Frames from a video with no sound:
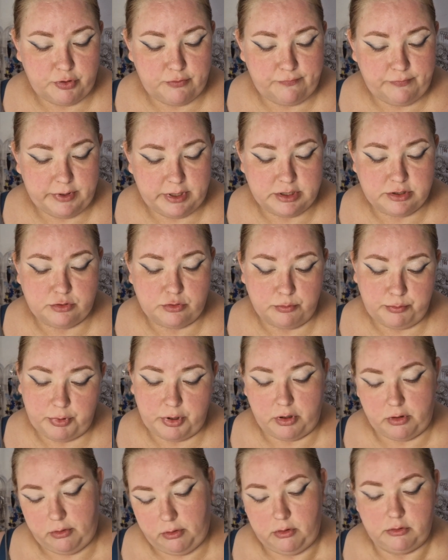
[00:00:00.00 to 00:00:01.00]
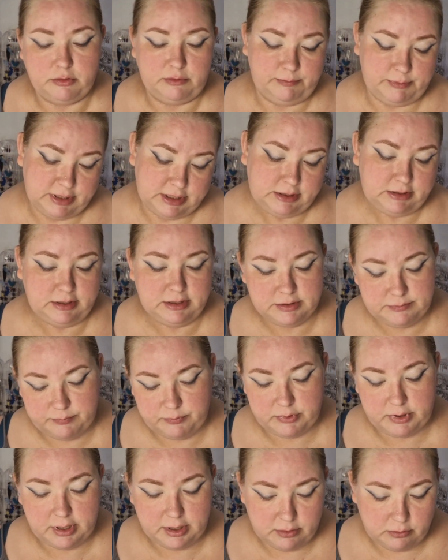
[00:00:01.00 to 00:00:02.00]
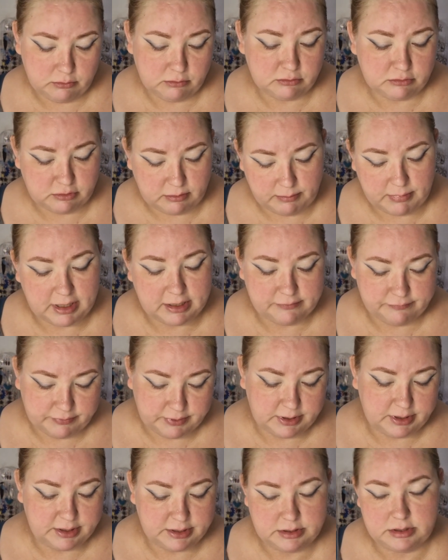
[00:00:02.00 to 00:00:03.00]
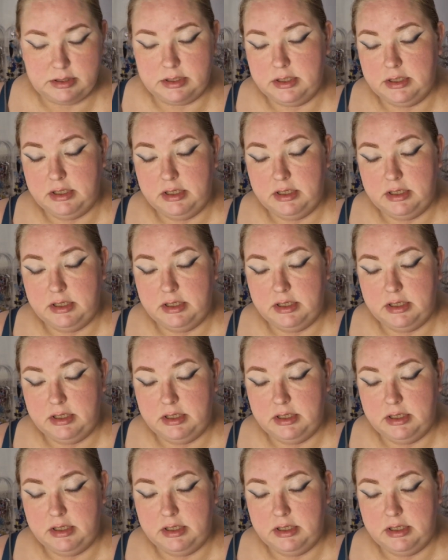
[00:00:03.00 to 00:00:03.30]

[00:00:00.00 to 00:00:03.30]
Fix Super Hold Misting Spray Ultra Matte Finish